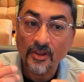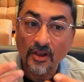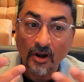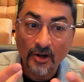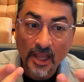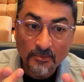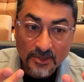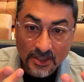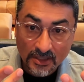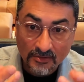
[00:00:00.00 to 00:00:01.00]
are
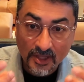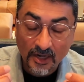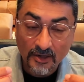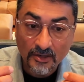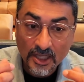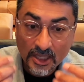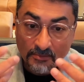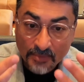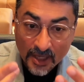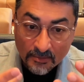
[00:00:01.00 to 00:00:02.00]
empty. They're
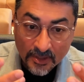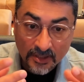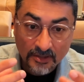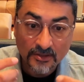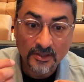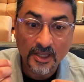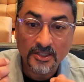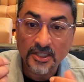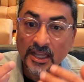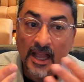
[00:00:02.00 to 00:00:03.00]
impermanent. They're
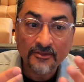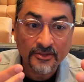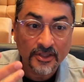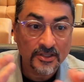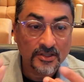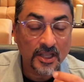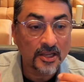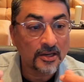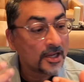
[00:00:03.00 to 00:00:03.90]
diaphanous. They're